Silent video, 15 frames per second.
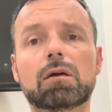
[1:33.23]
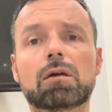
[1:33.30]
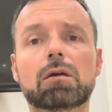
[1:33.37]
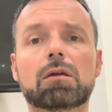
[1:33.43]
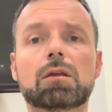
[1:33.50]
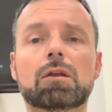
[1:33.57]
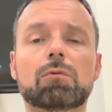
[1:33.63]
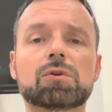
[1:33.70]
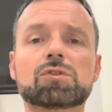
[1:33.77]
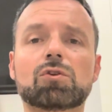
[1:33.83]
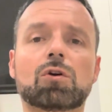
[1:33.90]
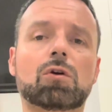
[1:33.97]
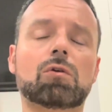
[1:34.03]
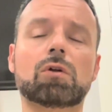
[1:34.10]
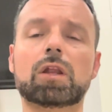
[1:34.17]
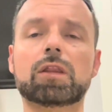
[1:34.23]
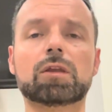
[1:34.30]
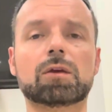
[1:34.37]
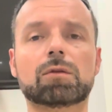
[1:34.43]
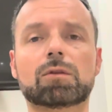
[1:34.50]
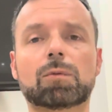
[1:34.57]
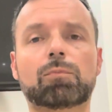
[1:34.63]
We call it
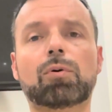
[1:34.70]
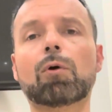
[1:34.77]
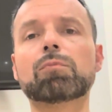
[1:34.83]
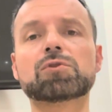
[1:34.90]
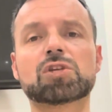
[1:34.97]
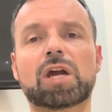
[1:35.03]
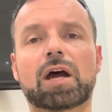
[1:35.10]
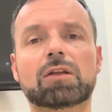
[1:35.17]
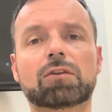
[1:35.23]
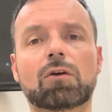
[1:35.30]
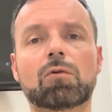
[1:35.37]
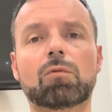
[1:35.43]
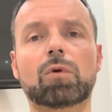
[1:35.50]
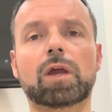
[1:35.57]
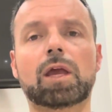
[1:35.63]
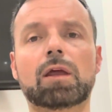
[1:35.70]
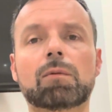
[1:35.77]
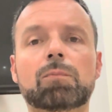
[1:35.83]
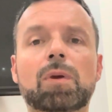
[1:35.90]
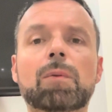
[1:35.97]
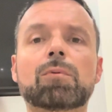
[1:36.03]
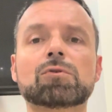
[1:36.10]
the pub chat, don't we?
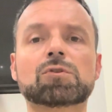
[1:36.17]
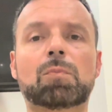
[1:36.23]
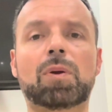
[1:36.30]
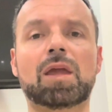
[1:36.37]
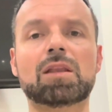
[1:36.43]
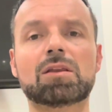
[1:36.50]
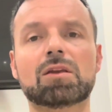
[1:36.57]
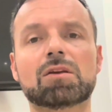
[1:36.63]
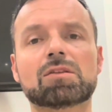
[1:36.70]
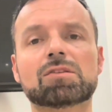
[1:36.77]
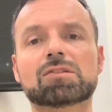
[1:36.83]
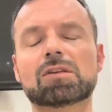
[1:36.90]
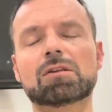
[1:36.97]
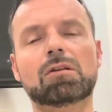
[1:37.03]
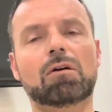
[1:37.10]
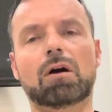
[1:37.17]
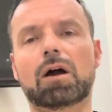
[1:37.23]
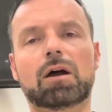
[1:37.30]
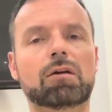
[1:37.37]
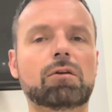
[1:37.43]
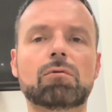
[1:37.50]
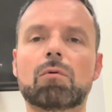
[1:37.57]
And people's opinions, and
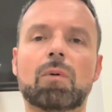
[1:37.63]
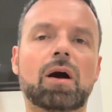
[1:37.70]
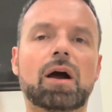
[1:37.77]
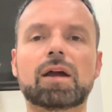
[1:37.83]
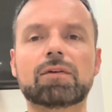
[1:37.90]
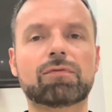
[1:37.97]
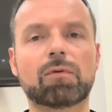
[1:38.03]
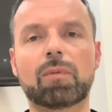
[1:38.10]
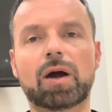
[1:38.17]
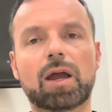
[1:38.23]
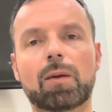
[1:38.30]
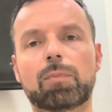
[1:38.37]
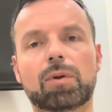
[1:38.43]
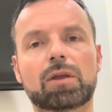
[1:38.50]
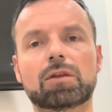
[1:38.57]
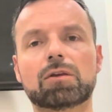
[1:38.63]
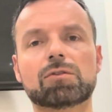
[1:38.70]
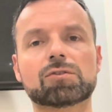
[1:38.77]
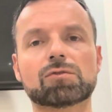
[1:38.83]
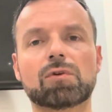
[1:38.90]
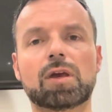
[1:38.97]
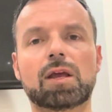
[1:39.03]
look, who am I for my
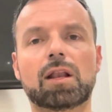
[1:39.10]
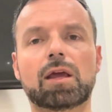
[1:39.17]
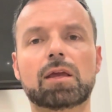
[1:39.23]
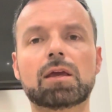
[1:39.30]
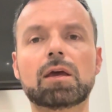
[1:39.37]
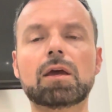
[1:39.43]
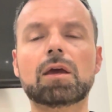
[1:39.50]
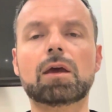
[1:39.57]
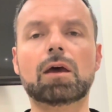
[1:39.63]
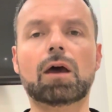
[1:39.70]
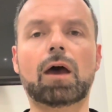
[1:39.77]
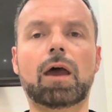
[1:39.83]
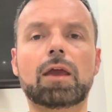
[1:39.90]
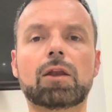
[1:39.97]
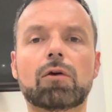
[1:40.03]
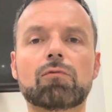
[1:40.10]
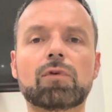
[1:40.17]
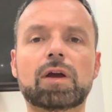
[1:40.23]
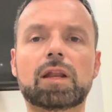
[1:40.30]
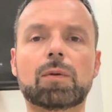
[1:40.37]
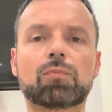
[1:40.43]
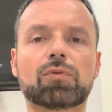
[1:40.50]
opinions, really?
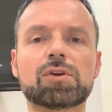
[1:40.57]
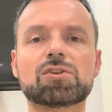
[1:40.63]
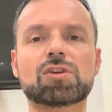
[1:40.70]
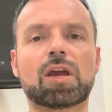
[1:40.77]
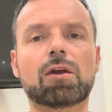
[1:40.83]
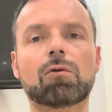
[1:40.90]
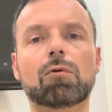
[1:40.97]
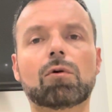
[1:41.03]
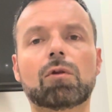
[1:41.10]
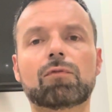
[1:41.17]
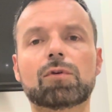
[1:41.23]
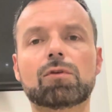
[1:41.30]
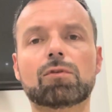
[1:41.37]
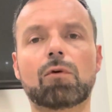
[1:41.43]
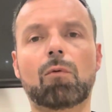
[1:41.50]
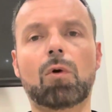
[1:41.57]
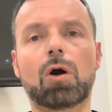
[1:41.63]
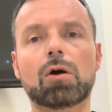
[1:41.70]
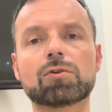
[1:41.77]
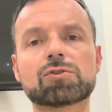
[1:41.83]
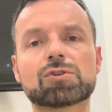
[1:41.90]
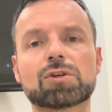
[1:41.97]
Really appreciate all of you that
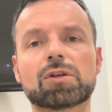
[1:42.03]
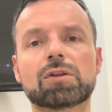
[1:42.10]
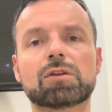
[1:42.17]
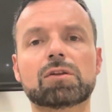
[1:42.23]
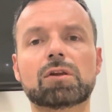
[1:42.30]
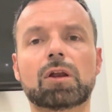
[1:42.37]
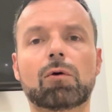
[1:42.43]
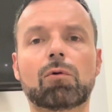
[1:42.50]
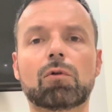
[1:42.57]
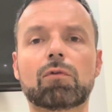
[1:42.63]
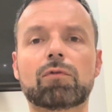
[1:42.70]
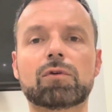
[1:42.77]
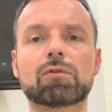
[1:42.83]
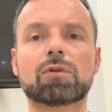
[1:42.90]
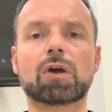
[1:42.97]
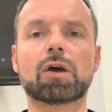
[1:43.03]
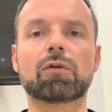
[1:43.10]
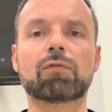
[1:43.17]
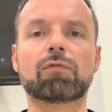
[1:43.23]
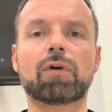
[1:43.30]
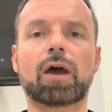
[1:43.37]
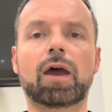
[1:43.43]
watch, and all of you that
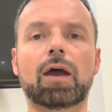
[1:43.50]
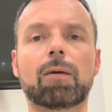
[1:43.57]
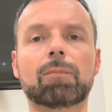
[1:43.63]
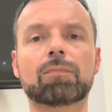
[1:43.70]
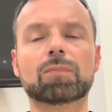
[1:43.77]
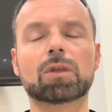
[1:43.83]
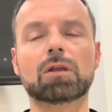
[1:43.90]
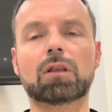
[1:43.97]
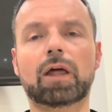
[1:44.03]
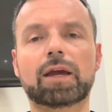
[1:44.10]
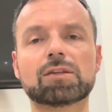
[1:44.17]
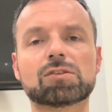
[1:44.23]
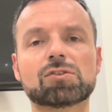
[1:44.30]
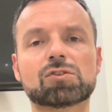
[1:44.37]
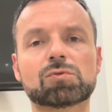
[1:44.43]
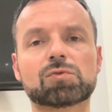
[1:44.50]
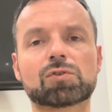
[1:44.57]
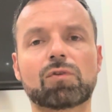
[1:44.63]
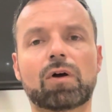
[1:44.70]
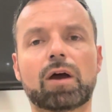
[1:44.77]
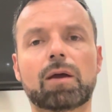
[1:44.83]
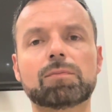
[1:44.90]
have liked and
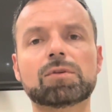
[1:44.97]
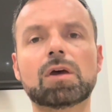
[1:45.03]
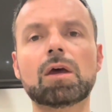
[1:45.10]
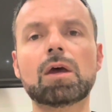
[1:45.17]
subscribed.